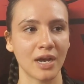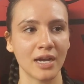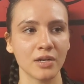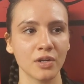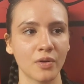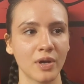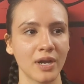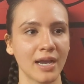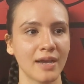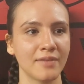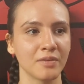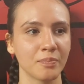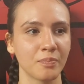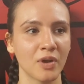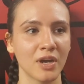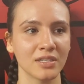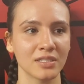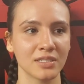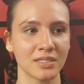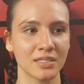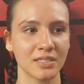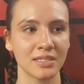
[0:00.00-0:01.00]
I know I have a
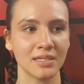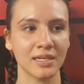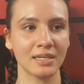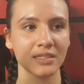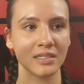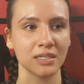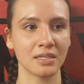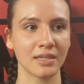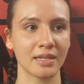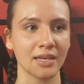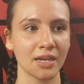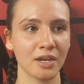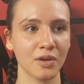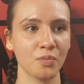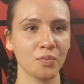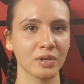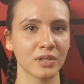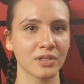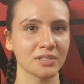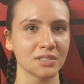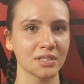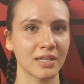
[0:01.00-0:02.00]
process to get to there
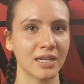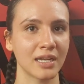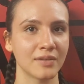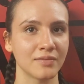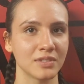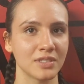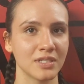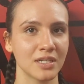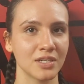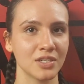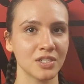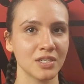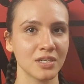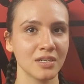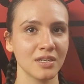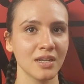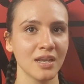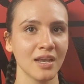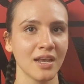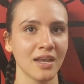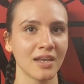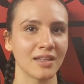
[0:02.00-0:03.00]
where there's a lot of
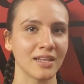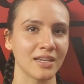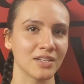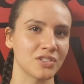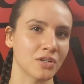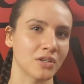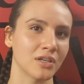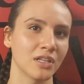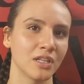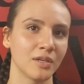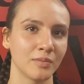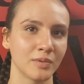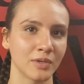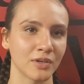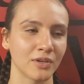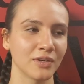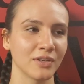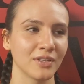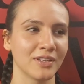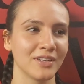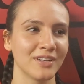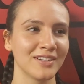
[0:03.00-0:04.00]
attention. Mm. They start a little bit
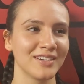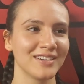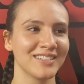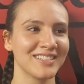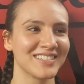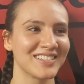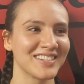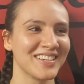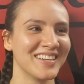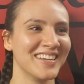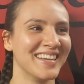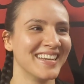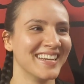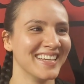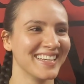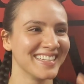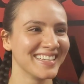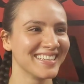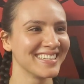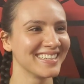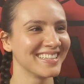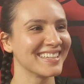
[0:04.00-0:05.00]
earlier. So
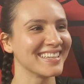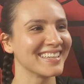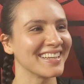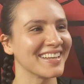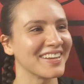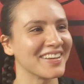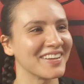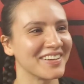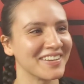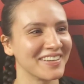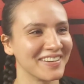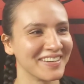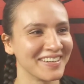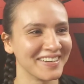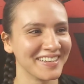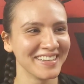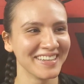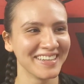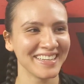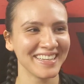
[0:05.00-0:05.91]
uh huh.